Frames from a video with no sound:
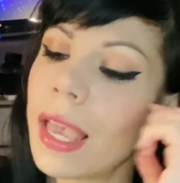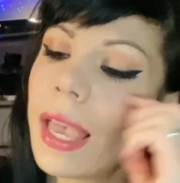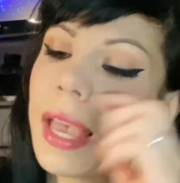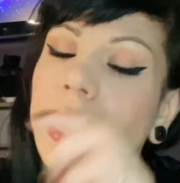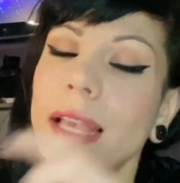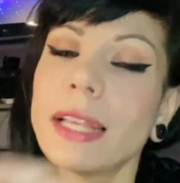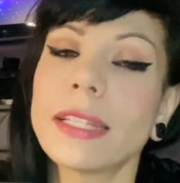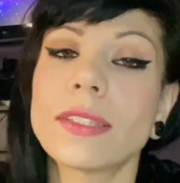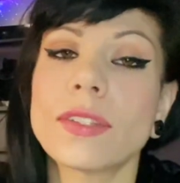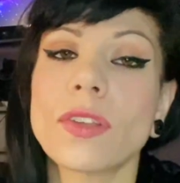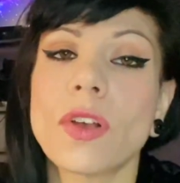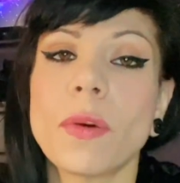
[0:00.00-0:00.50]

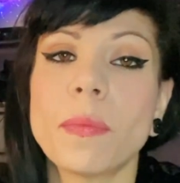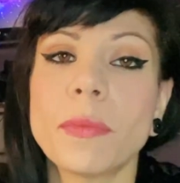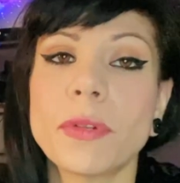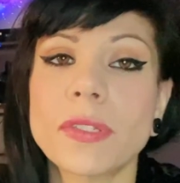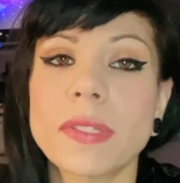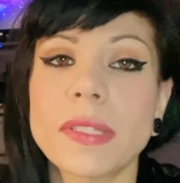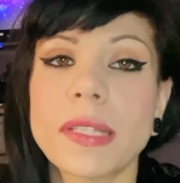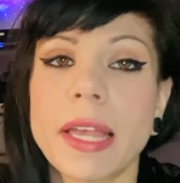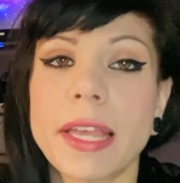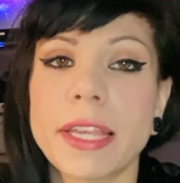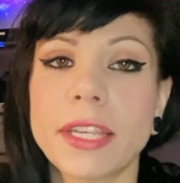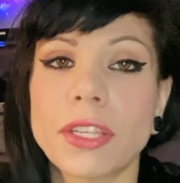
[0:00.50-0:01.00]
It's
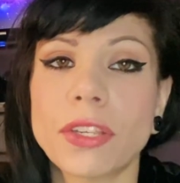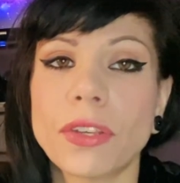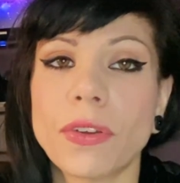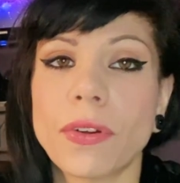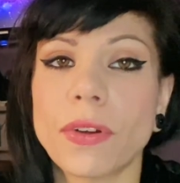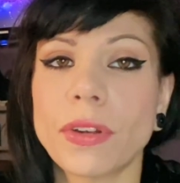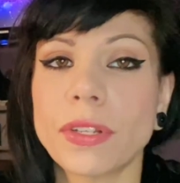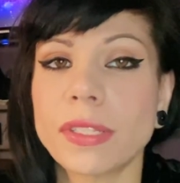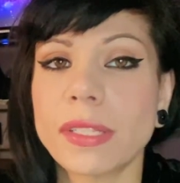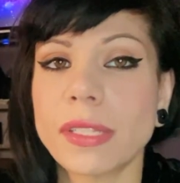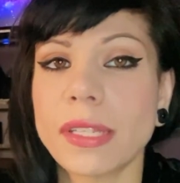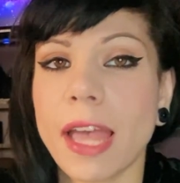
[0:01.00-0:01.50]
almost like
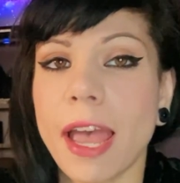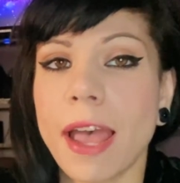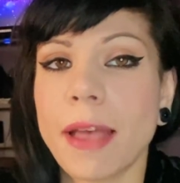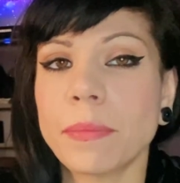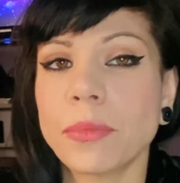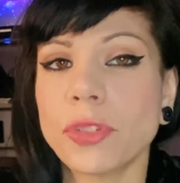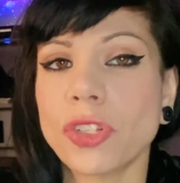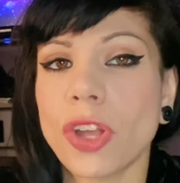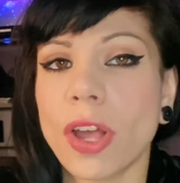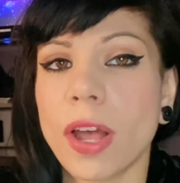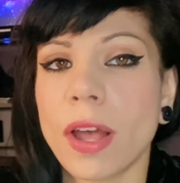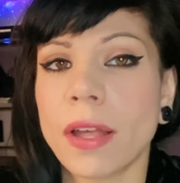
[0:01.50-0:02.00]
your
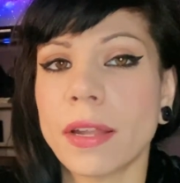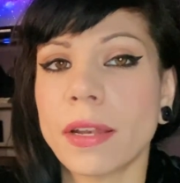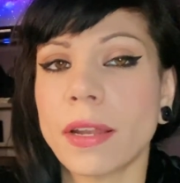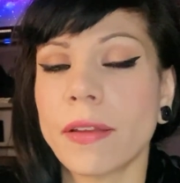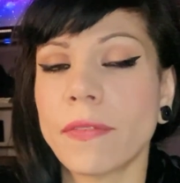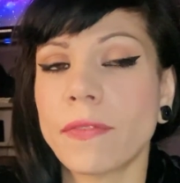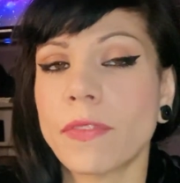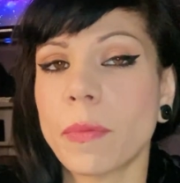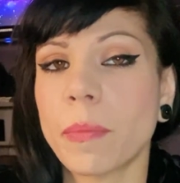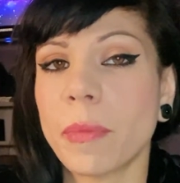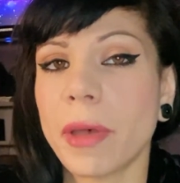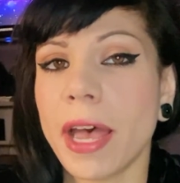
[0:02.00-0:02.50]
snapshot
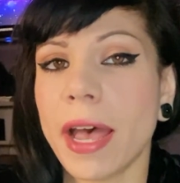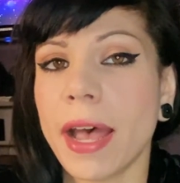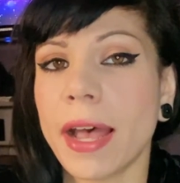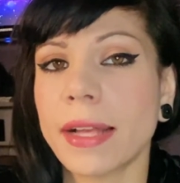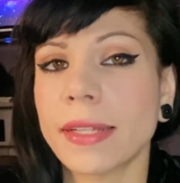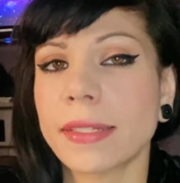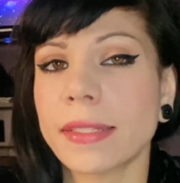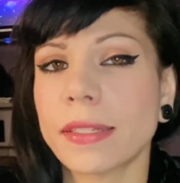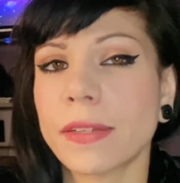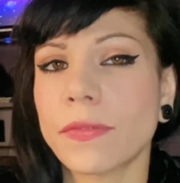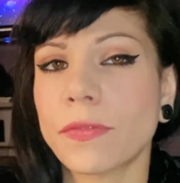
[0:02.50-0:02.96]
of the past,